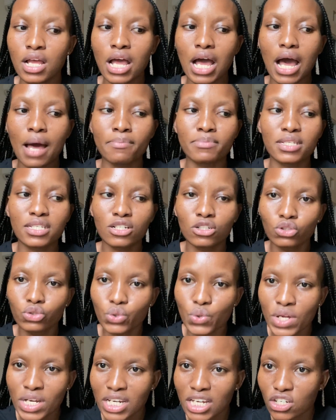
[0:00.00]
I'm still
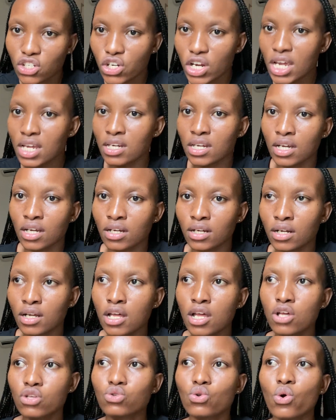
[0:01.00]
doing the training.
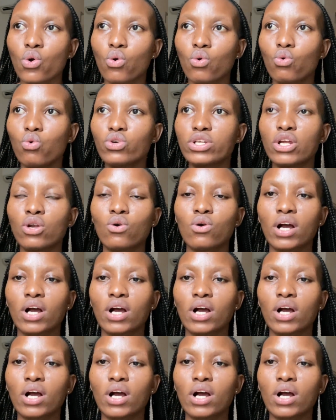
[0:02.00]
So good